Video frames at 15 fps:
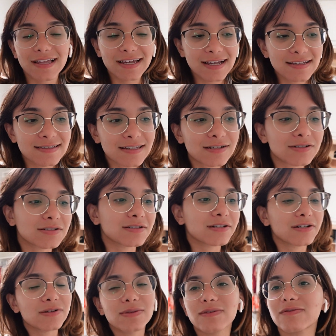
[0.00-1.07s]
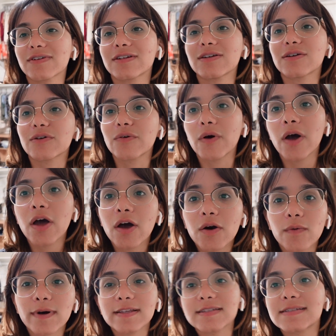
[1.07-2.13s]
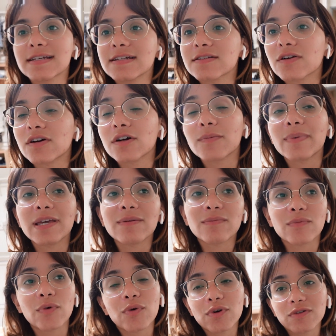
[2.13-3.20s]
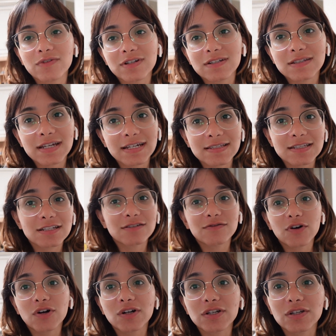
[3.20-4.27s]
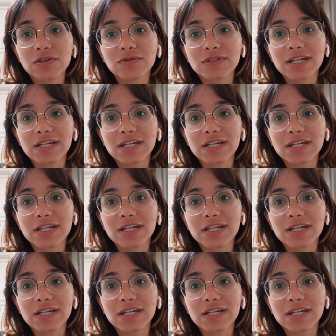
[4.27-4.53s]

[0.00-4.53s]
Like I said earlier in the video, Wednesdays are a bit more of an intensive REU